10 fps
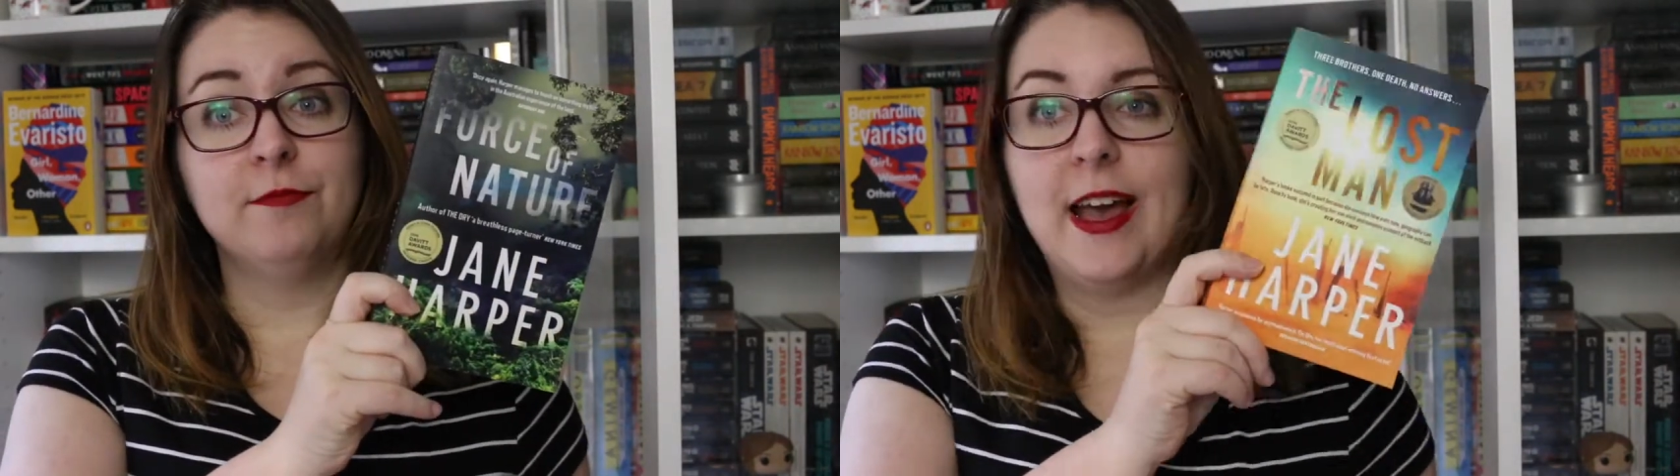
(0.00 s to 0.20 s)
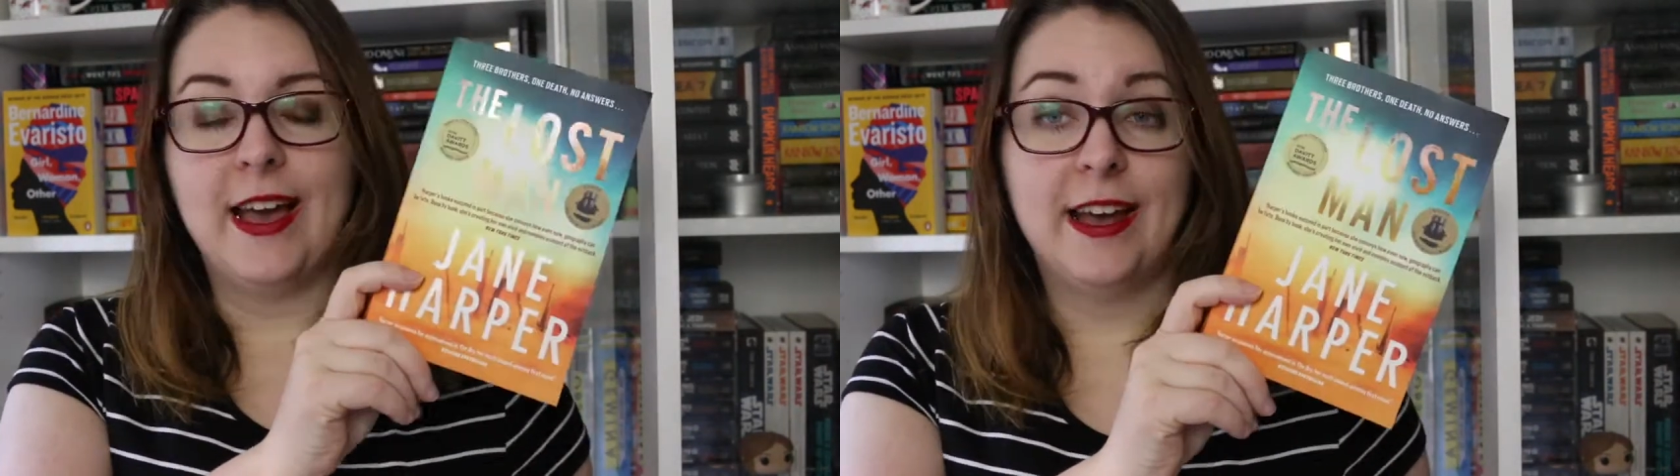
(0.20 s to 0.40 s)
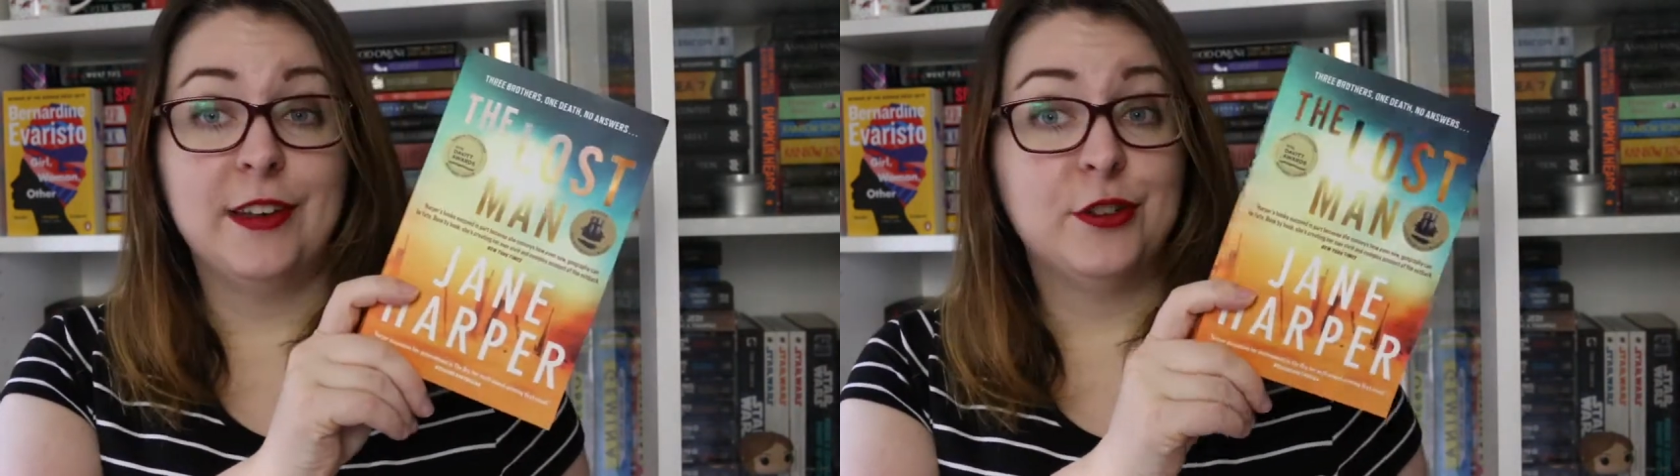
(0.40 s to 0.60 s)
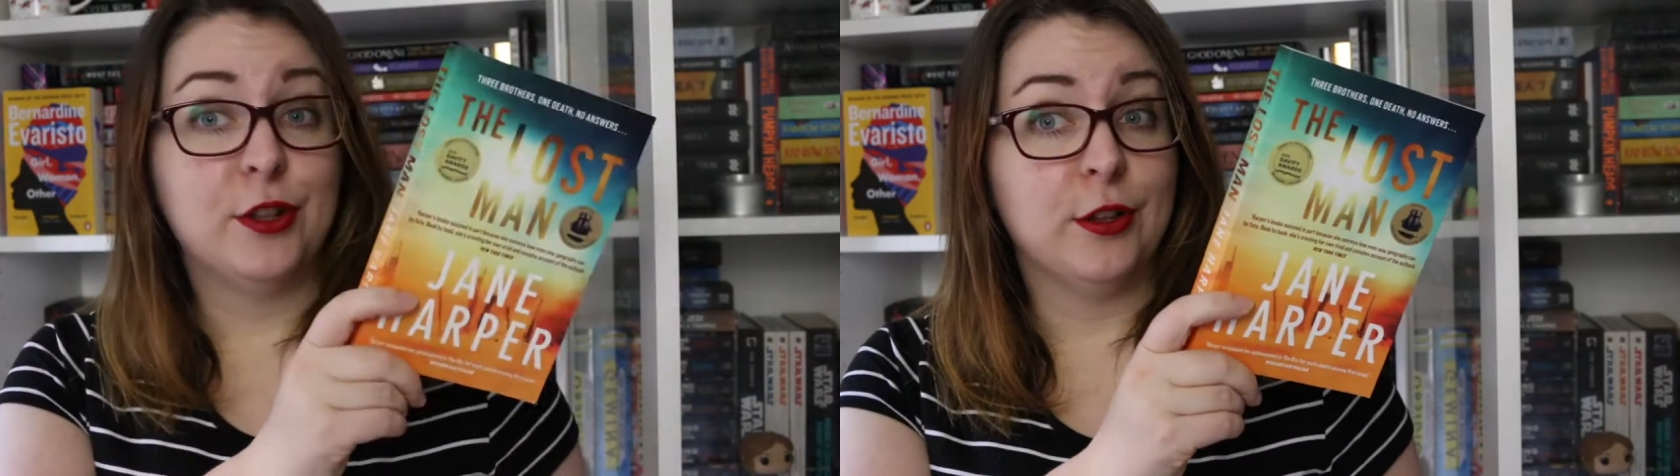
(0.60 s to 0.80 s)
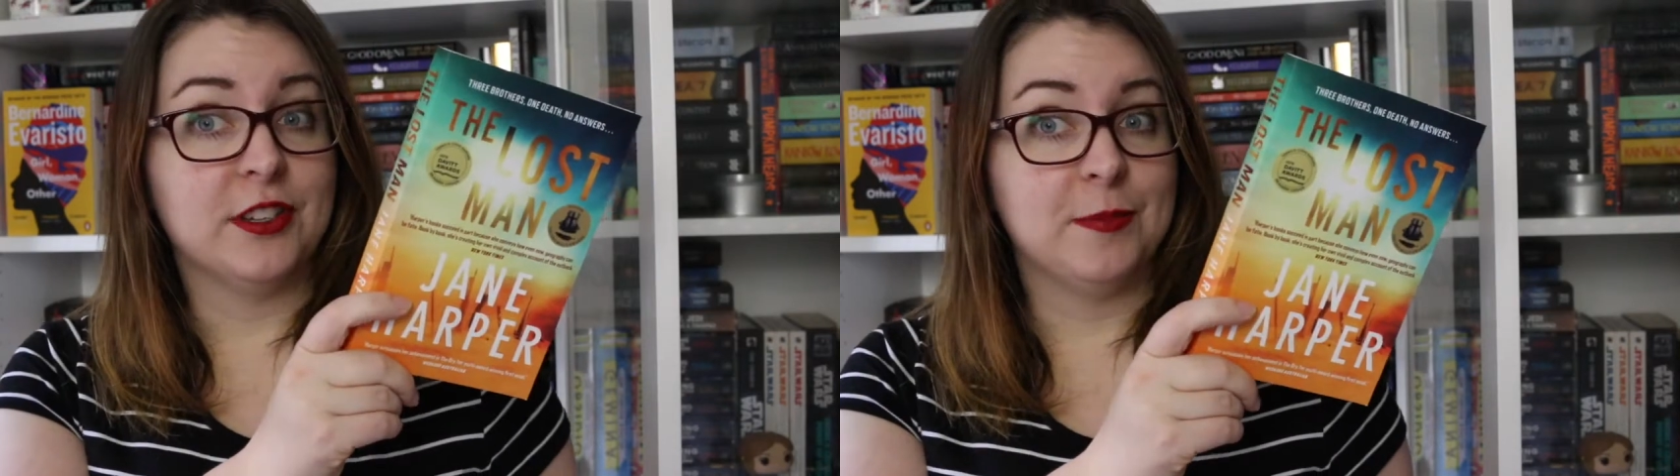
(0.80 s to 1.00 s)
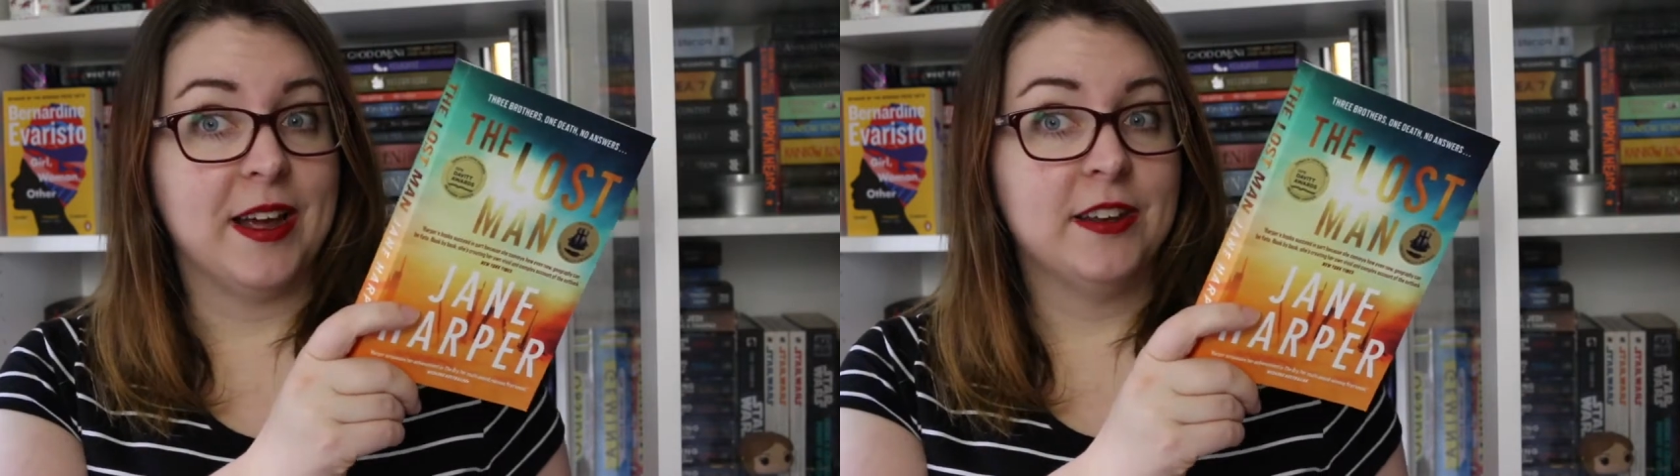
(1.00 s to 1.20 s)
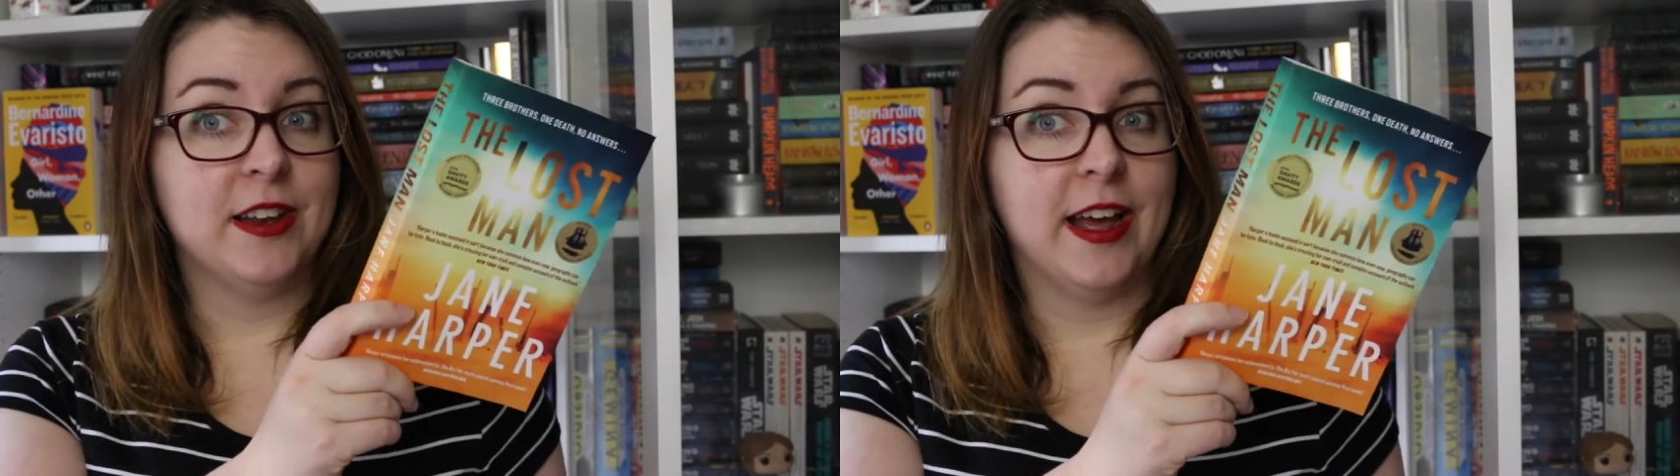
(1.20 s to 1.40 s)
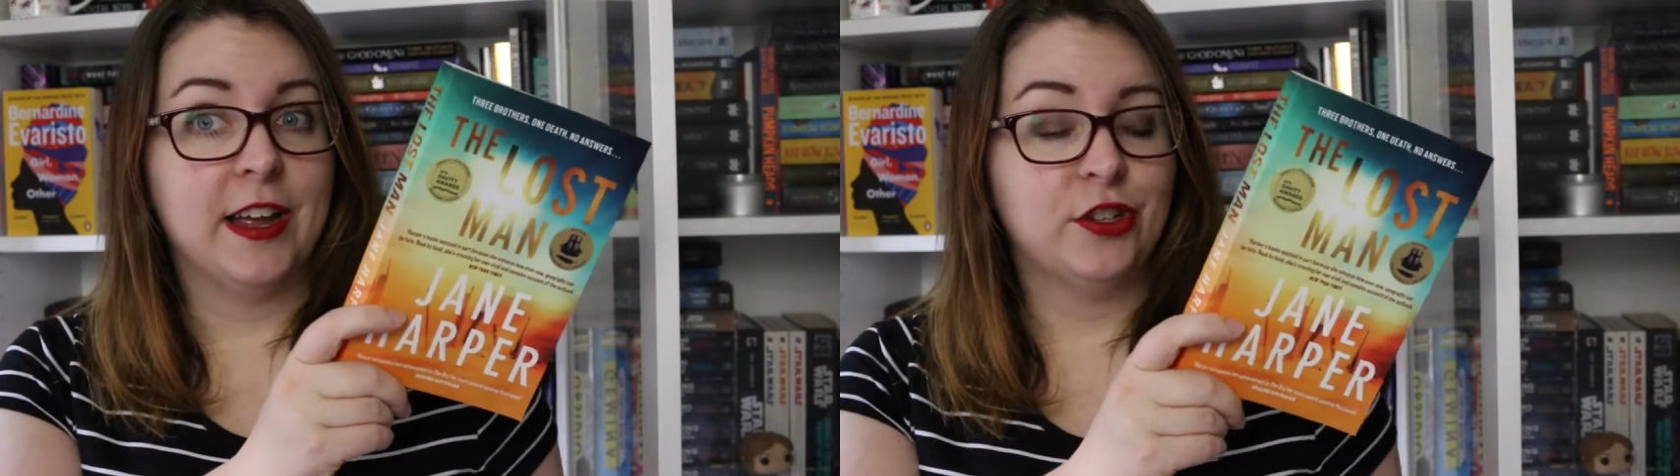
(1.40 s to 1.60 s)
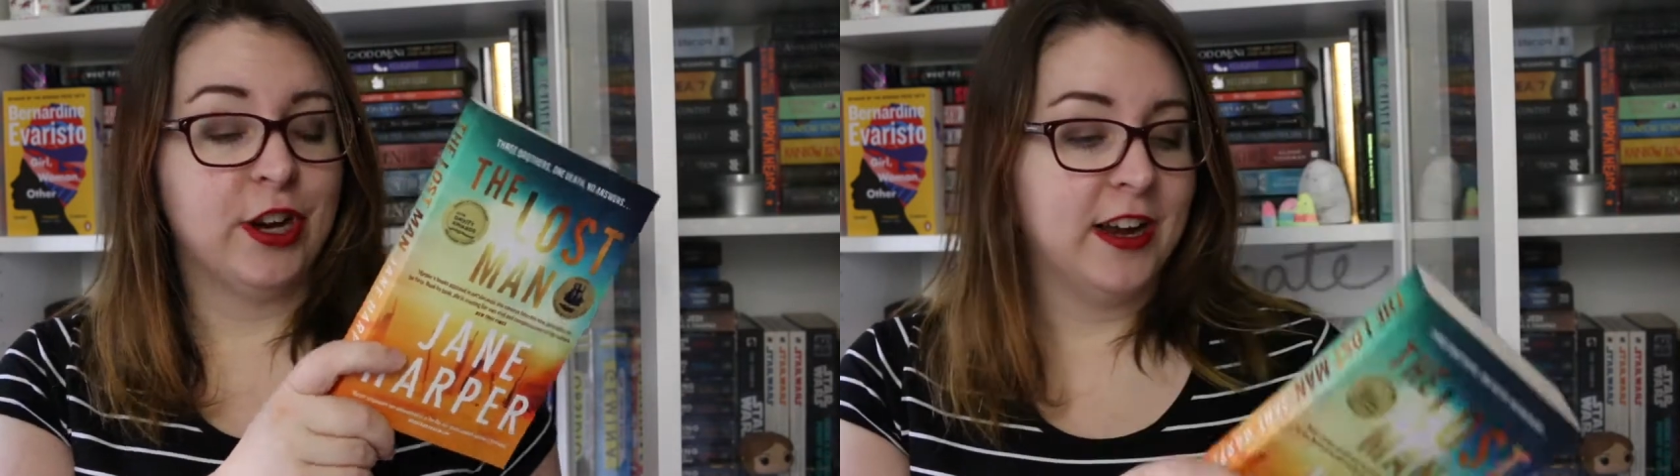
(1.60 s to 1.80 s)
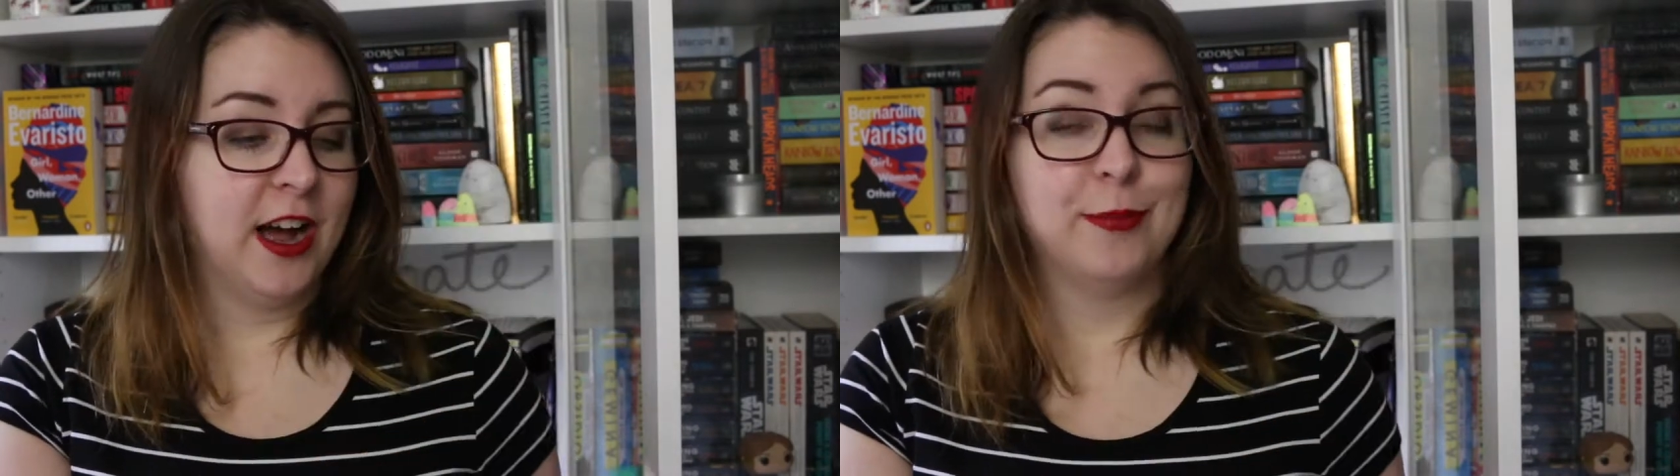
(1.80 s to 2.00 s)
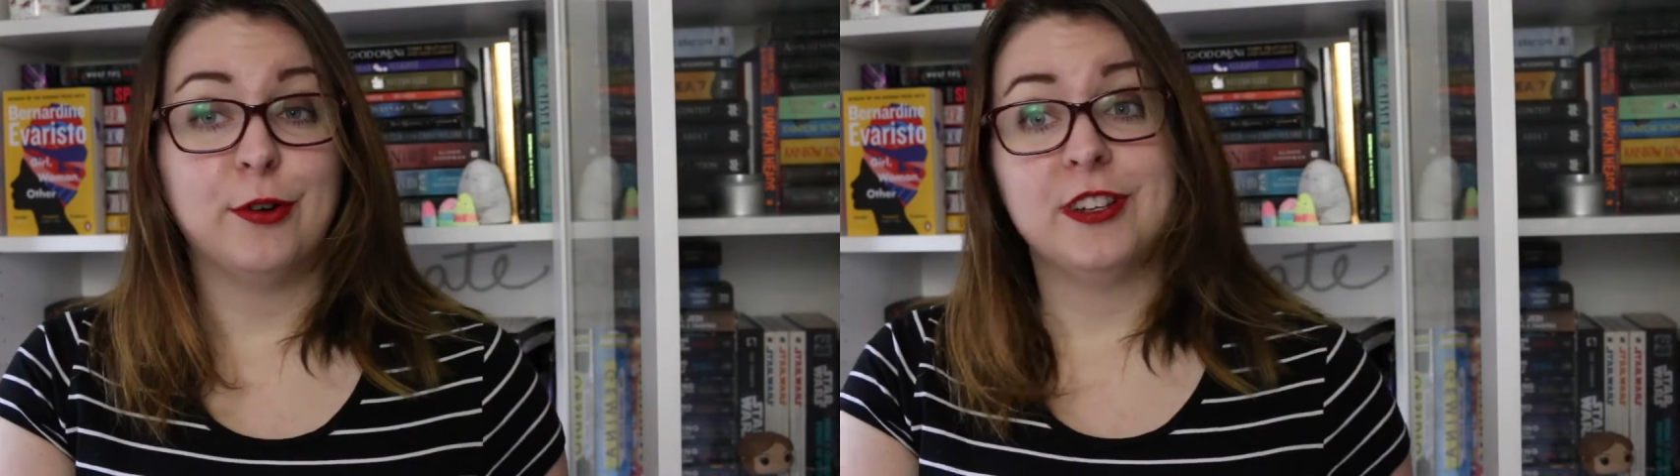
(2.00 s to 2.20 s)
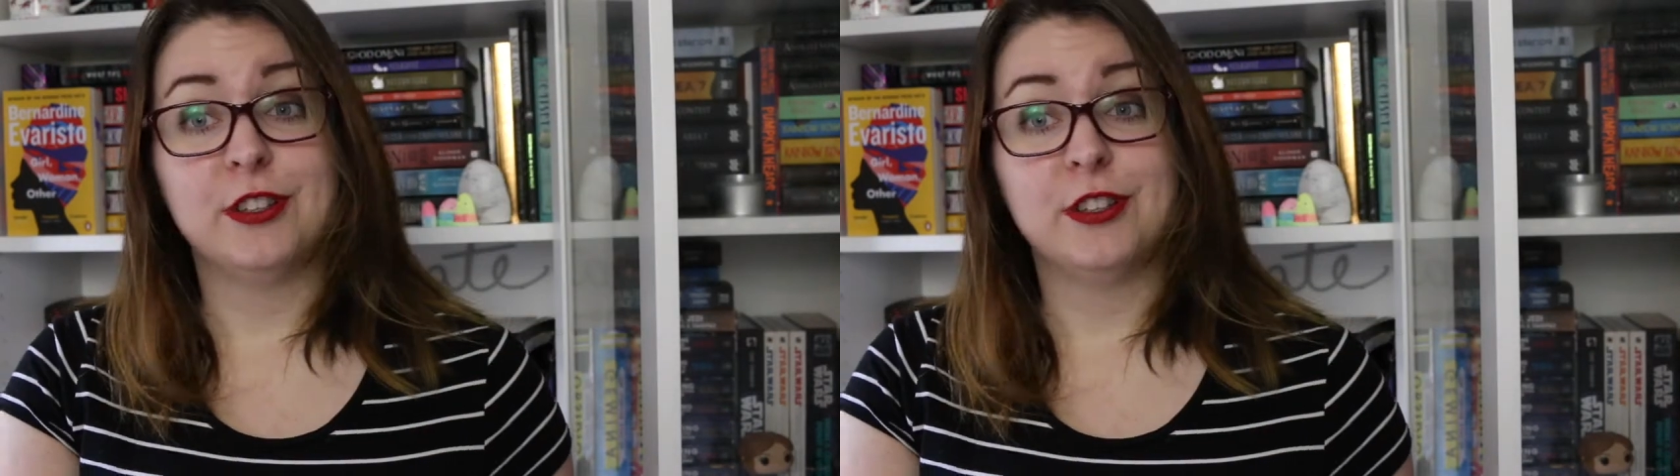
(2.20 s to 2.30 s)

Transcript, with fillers: and The Lost Man, and Jane Harper is